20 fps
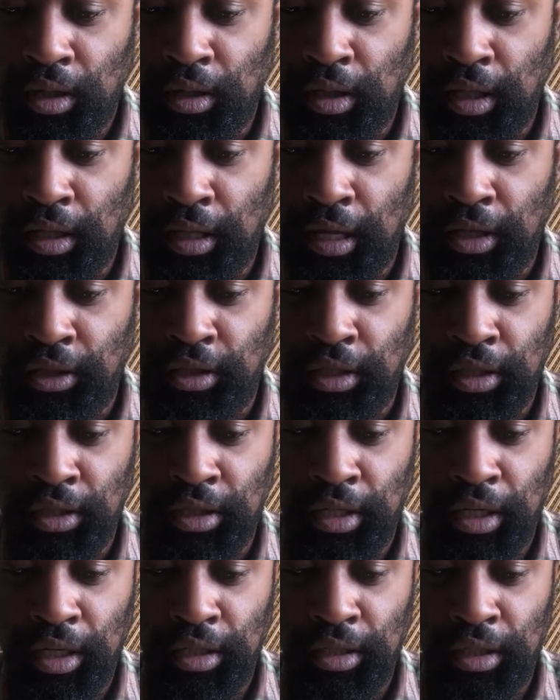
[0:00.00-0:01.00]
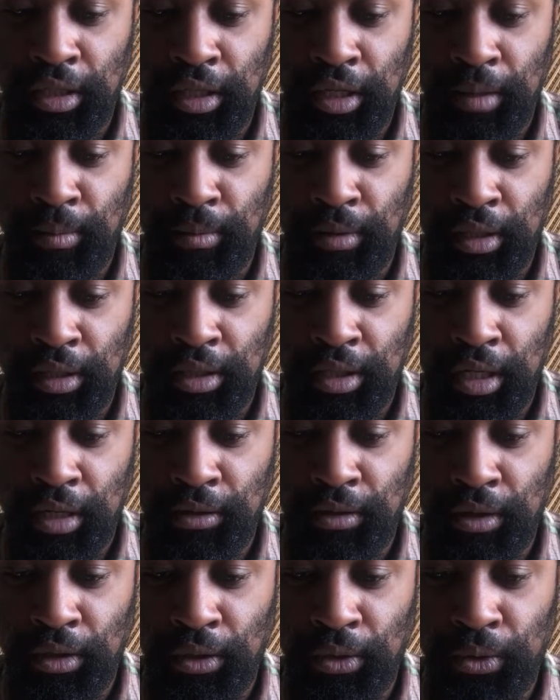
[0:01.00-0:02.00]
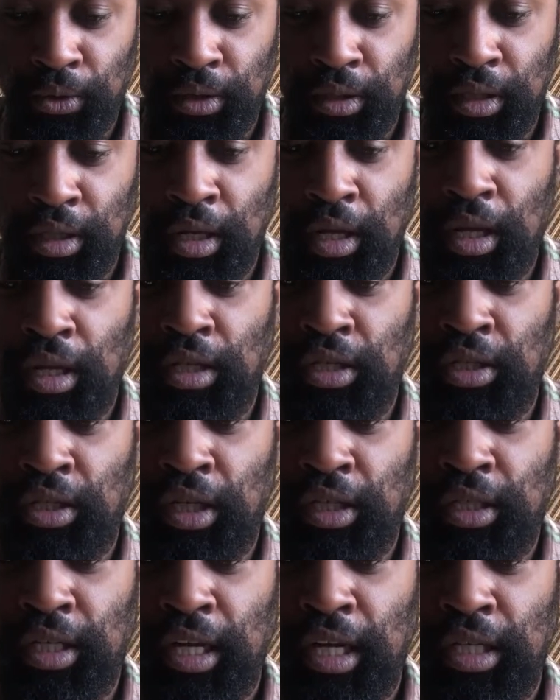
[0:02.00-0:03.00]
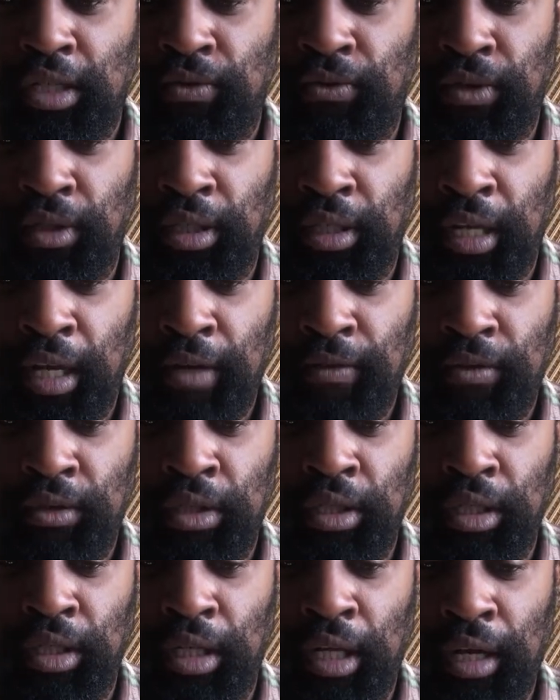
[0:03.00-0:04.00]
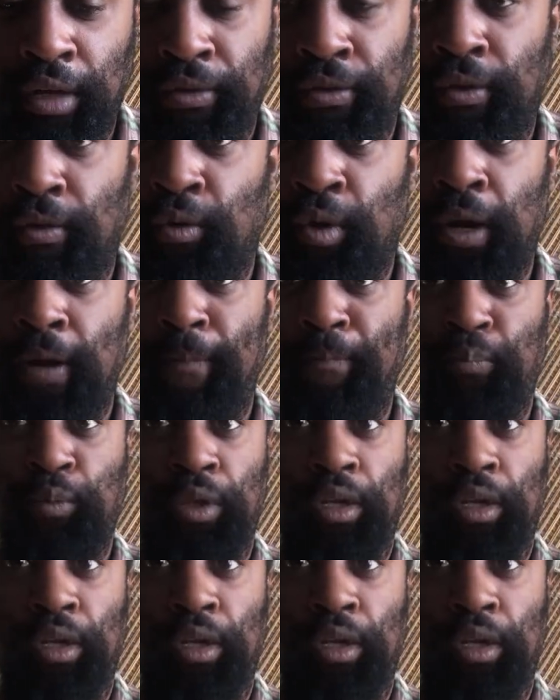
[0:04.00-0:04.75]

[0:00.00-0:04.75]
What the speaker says: Then thou shalt say unto them, thus saith the Lord, such as for death to death. Right.